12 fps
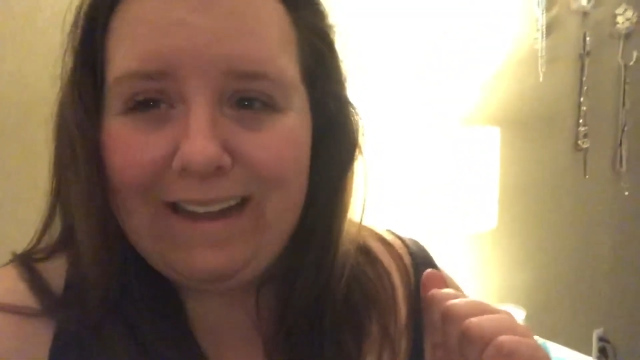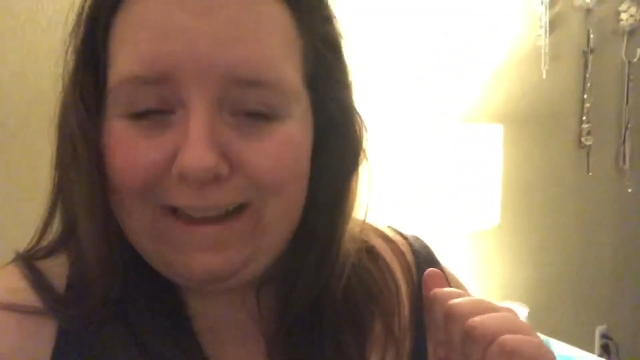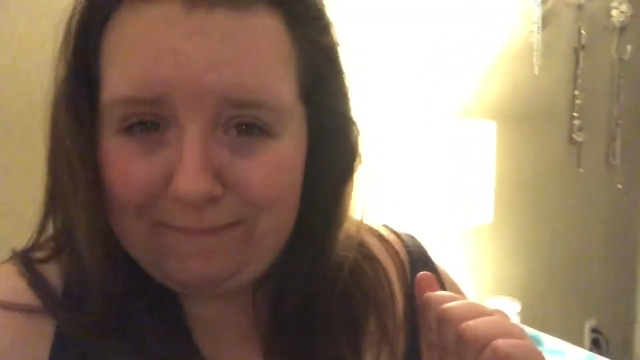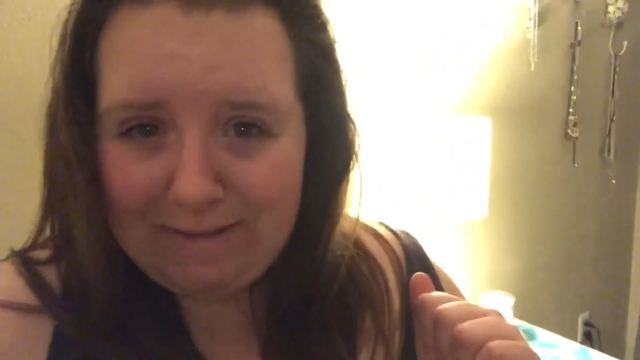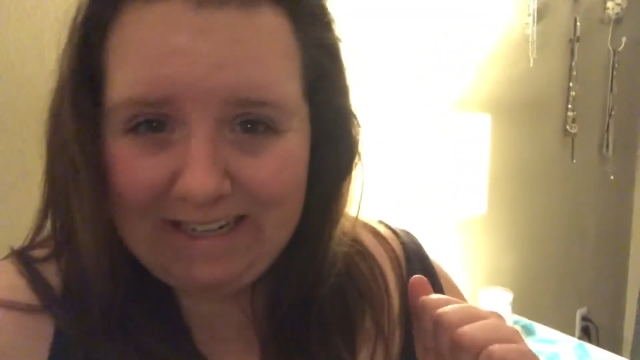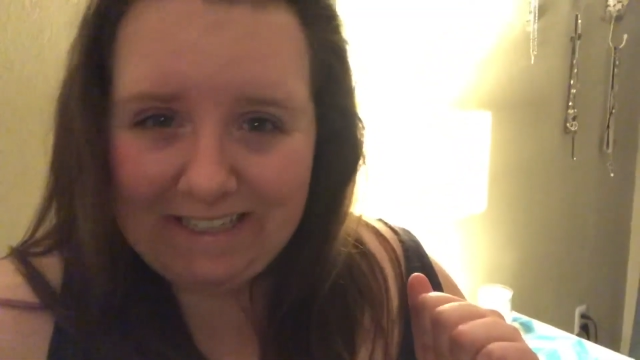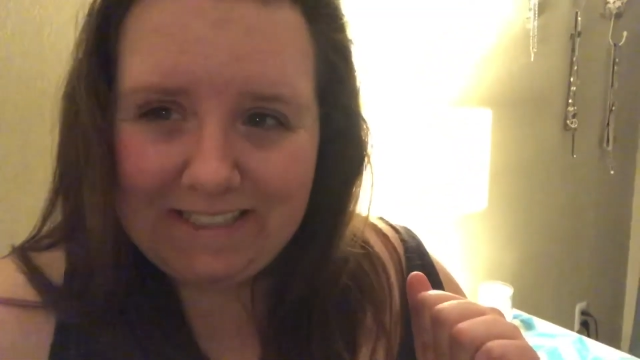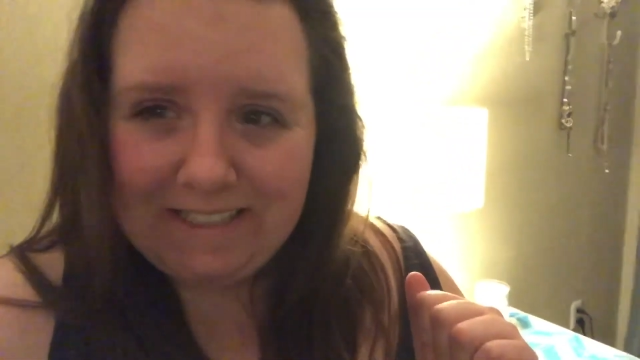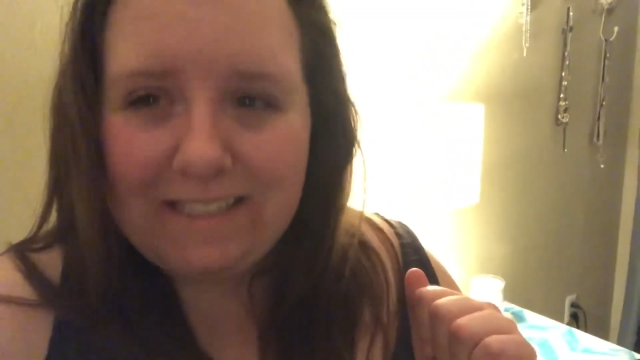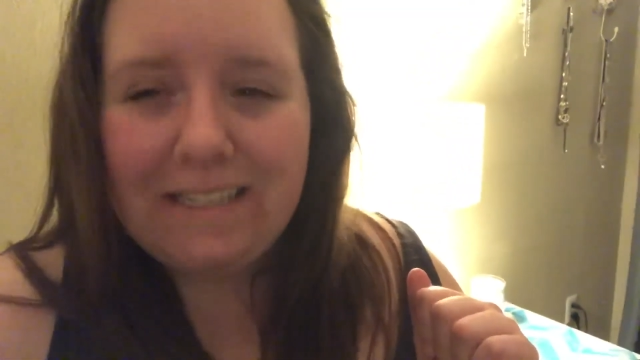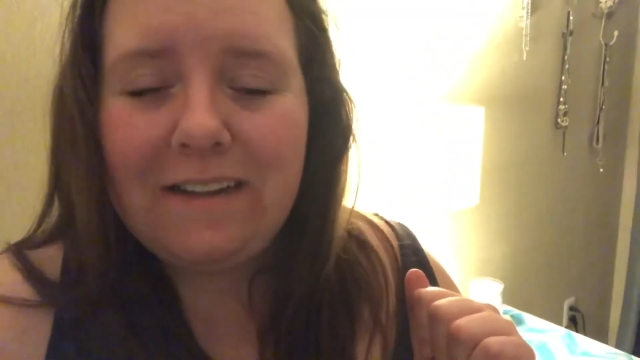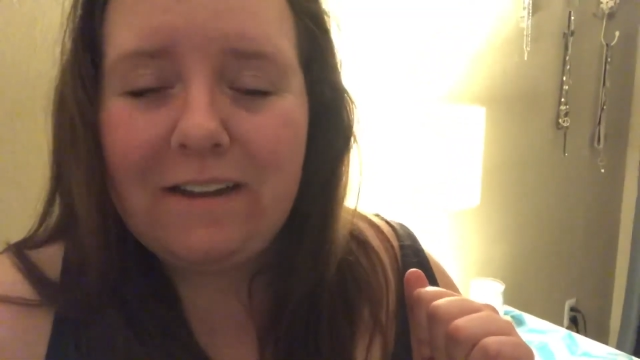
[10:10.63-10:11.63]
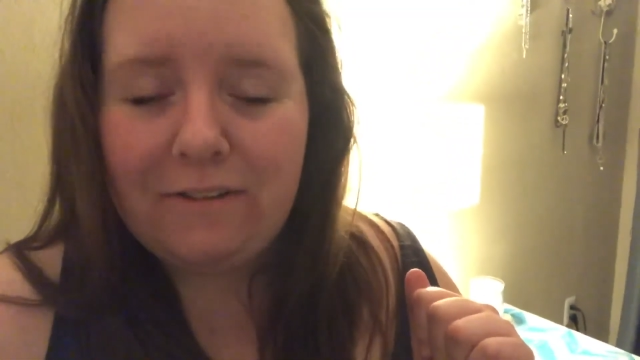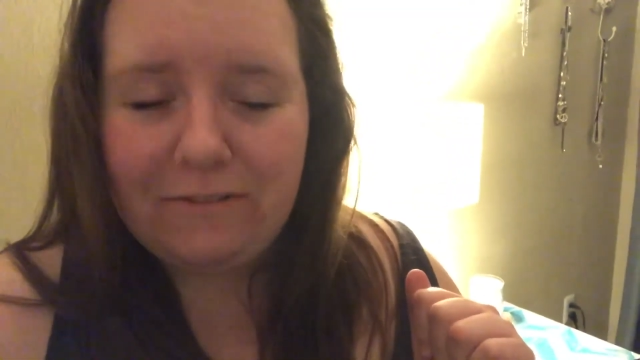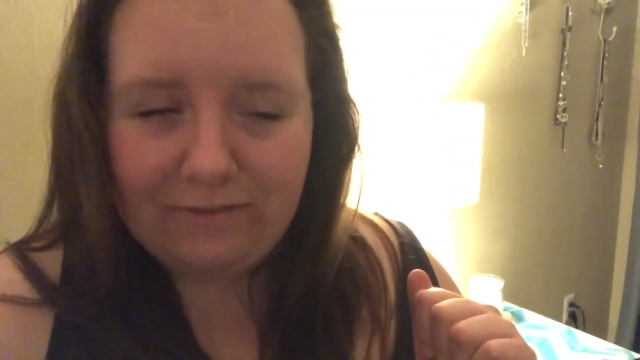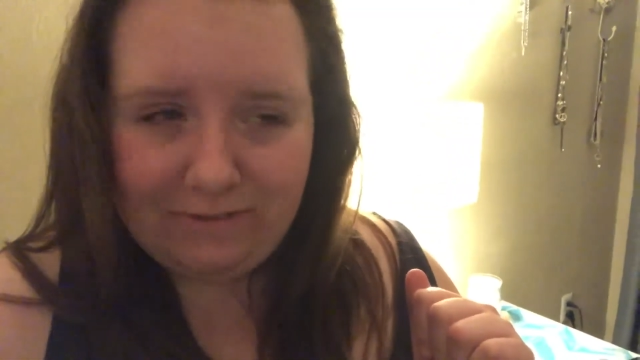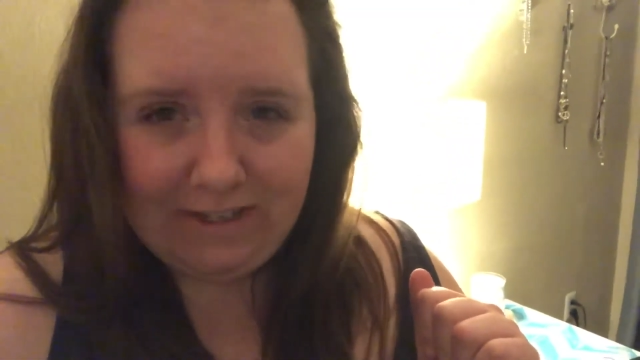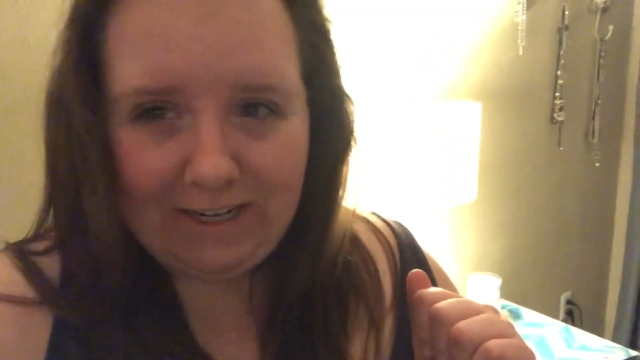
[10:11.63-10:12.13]
in my next
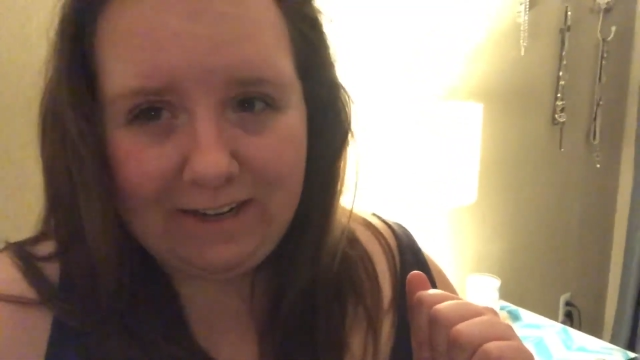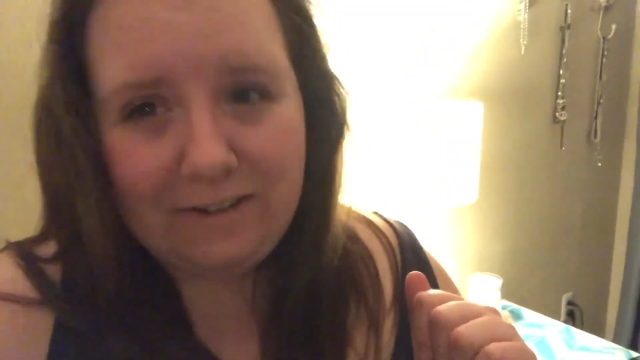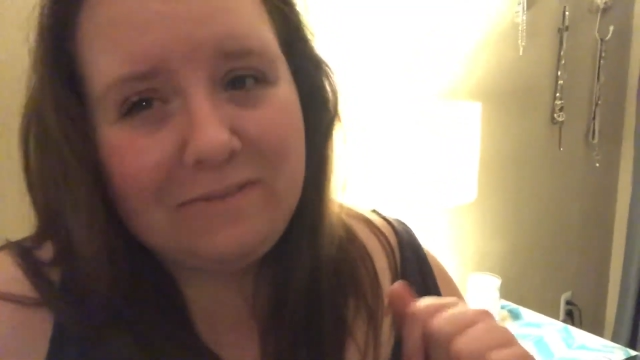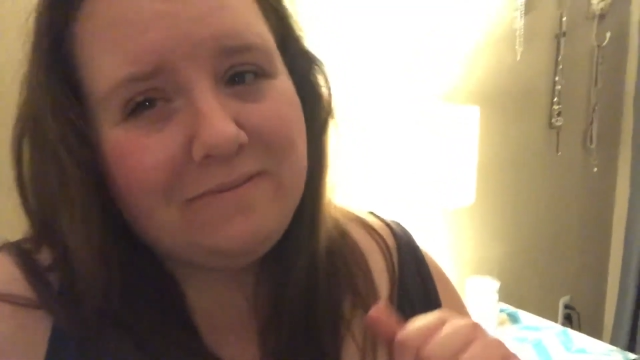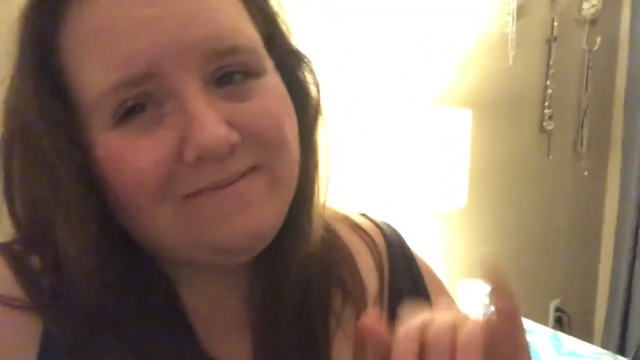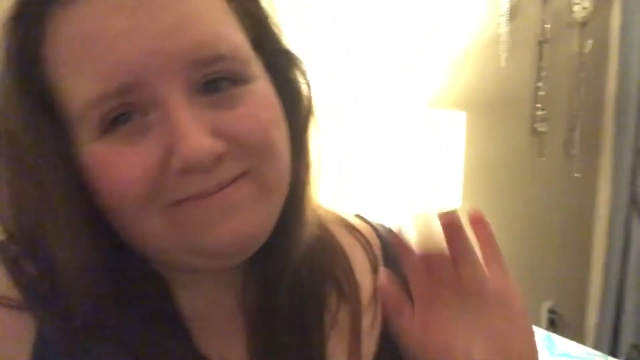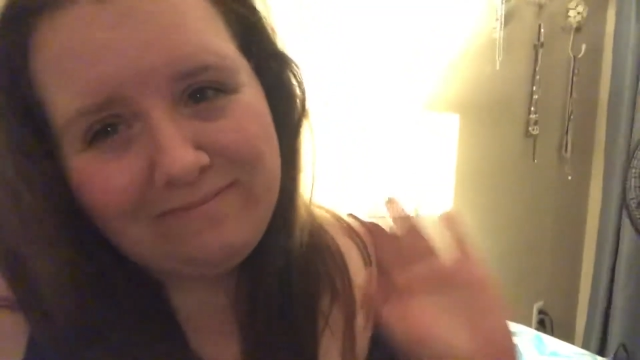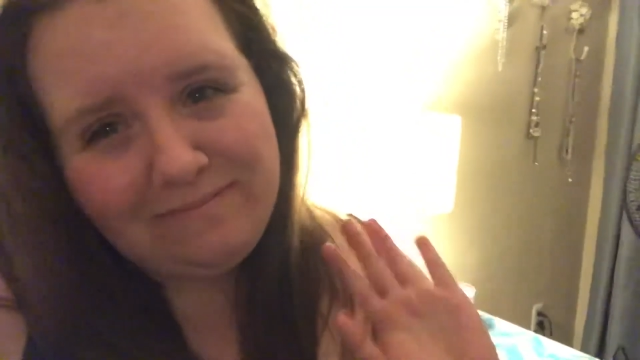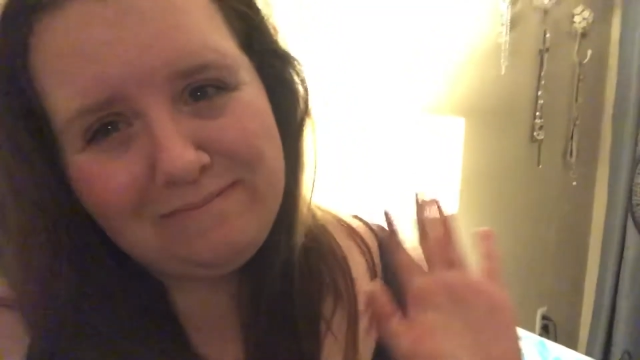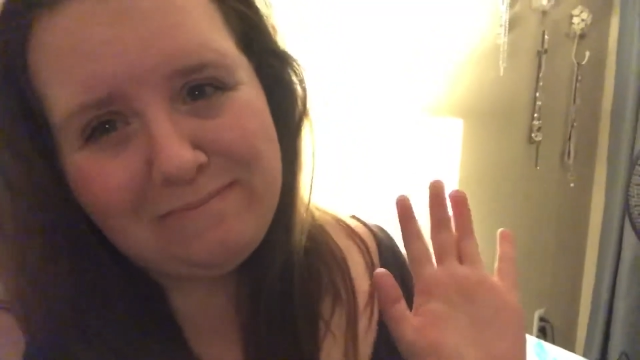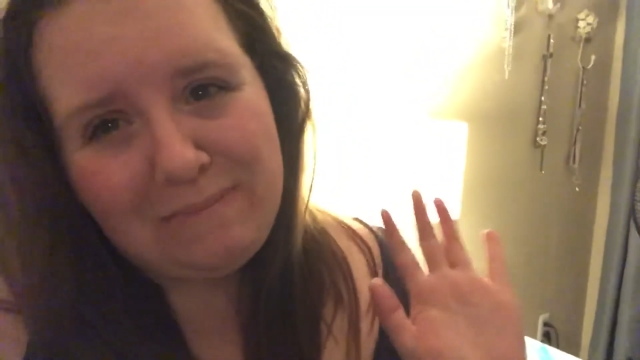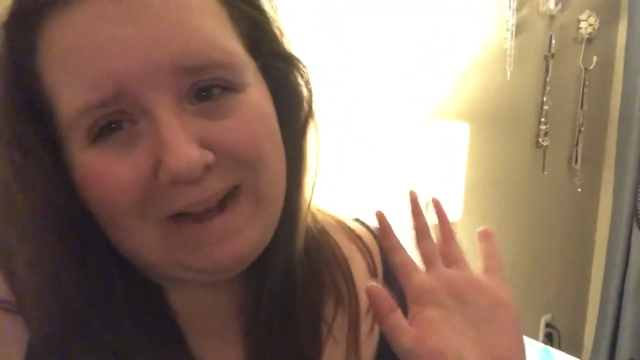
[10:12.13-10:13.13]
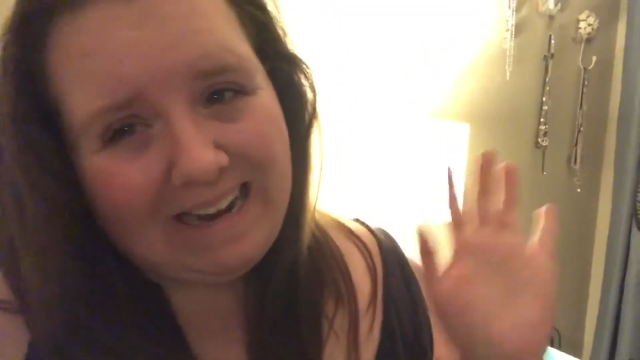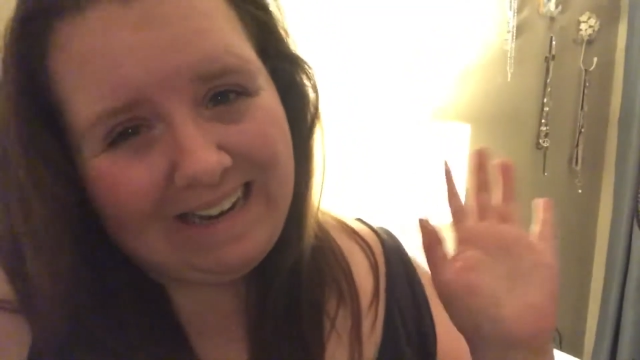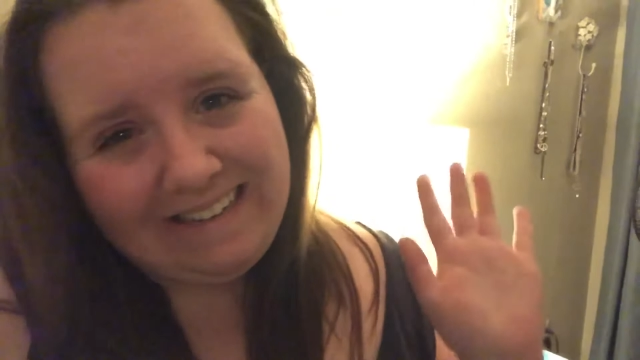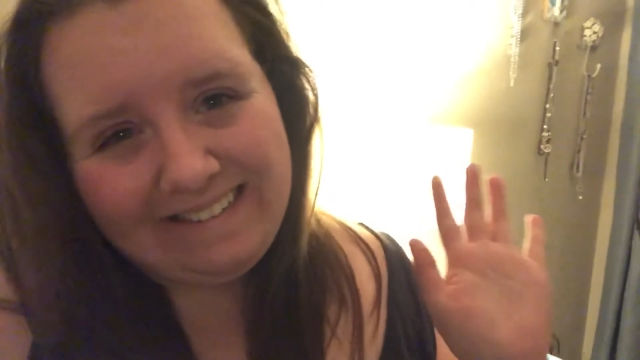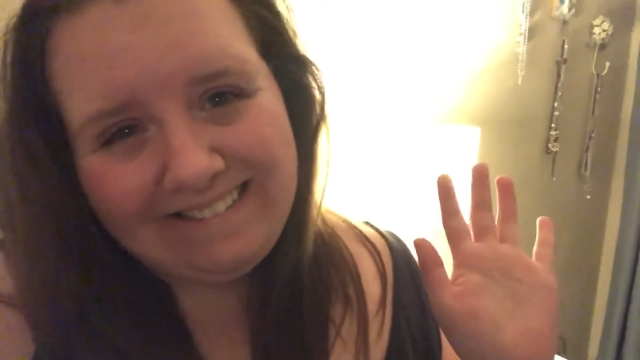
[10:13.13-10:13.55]
video. Bye.